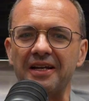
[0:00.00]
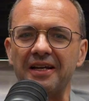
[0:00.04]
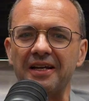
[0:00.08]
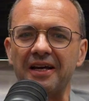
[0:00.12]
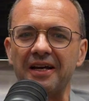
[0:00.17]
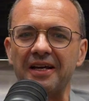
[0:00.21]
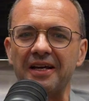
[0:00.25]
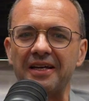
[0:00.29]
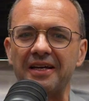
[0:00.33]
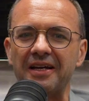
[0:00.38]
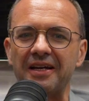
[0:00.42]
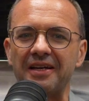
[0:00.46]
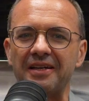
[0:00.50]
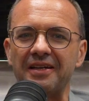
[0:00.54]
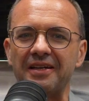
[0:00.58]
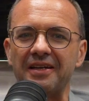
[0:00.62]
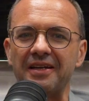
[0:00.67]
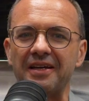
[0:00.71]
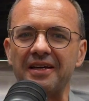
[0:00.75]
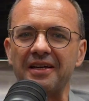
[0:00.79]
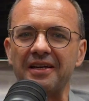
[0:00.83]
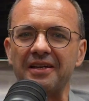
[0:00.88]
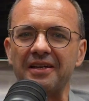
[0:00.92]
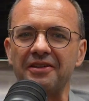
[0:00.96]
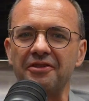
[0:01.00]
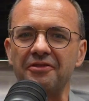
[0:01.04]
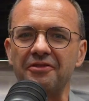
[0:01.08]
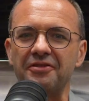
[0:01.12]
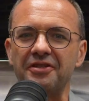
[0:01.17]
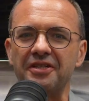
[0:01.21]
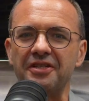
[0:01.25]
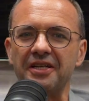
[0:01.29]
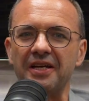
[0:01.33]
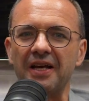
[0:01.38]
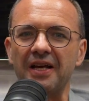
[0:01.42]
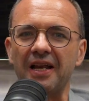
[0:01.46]
like
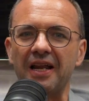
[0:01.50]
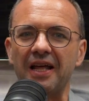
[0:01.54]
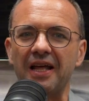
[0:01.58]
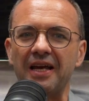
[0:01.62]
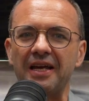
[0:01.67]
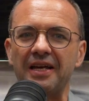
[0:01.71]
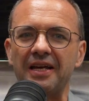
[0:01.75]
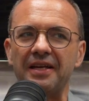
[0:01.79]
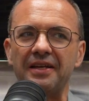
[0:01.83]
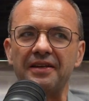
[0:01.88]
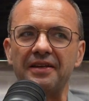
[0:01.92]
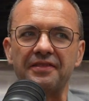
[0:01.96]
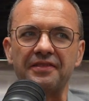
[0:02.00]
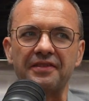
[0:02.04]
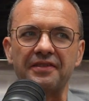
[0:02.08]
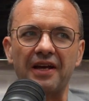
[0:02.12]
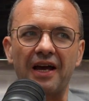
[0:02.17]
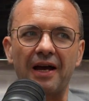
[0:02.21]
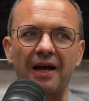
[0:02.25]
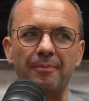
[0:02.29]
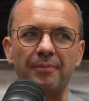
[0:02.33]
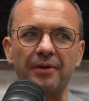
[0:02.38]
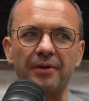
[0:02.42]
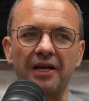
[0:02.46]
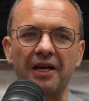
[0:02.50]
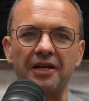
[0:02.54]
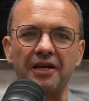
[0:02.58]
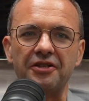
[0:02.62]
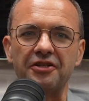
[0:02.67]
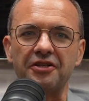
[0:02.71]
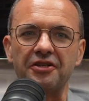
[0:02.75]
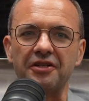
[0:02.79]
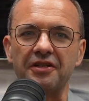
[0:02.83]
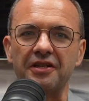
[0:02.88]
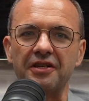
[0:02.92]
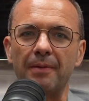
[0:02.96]
UCLA's
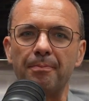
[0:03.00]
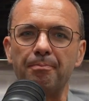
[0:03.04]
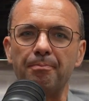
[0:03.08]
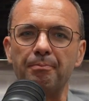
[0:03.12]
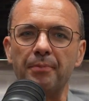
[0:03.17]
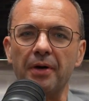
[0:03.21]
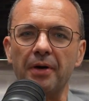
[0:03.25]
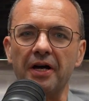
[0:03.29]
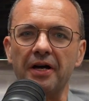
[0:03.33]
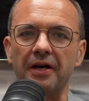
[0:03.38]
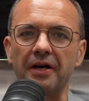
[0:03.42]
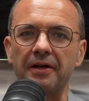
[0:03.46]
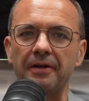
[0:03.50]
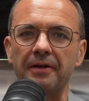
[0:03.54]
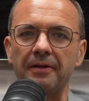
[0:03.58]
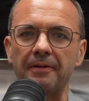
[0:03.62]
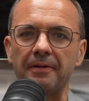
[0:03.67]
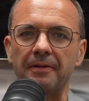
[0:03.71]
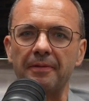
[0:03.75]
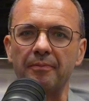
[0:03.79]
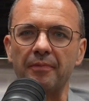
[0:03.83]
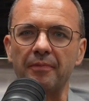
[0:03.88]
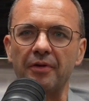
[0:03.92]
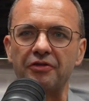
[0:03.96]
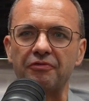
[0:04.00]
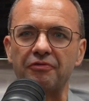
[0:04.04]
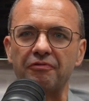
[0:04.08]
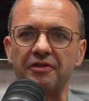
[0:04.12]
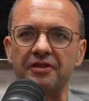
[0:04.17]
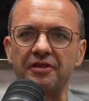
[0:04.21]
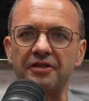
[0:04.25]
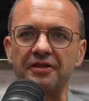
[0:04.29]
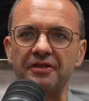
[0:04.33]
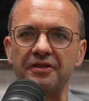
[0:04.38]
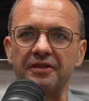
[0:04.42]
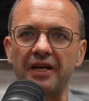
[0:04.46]
application number, most
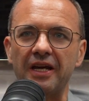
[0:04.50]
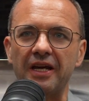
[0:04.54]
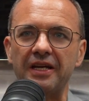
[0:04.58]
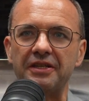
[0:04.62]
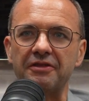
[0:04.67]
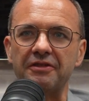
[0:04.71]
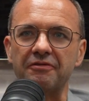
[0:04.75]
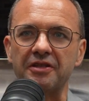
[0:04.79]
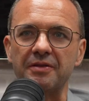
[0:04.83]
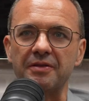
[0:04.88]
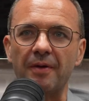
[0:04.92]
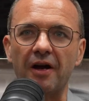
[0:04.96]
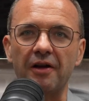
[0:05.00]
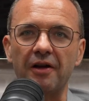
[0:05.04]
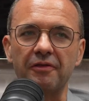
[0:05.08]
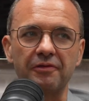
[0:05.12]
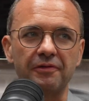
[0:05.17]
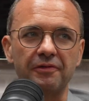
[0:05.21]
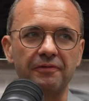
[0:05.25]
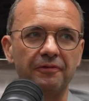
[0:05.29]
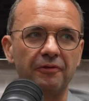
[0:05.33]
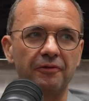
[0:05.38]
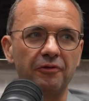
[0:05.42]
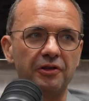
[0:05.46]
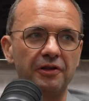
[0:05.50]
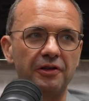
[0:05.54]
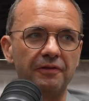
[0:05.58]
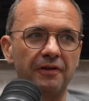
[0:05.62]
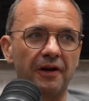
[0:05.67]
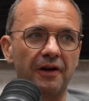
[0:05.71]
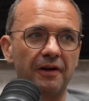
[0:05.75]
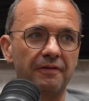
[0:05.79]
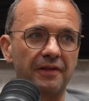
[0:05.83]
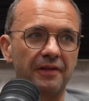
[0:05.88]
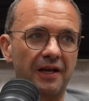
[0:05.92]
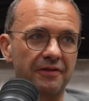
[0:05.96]
recent data is about
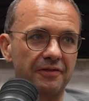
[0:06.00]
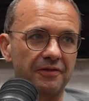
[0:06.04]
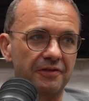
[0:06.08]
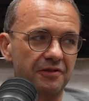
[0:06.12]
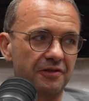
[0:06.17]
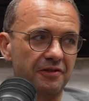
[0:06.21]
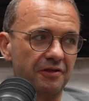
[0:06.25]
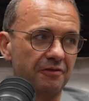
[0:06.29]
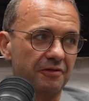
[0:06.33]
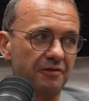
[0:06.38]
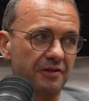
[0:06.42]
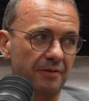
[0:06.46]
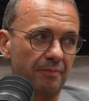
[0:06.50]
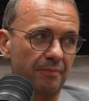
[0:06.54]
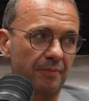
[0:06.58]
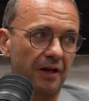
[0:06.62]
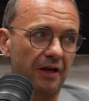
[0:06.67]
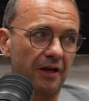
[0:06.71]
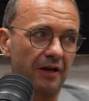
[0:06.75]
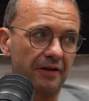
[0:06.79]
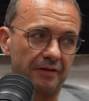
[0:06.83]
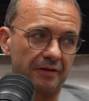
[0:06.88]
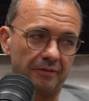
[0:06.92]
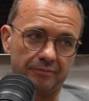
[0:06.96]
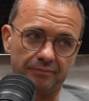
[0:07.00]
145,000 students applied.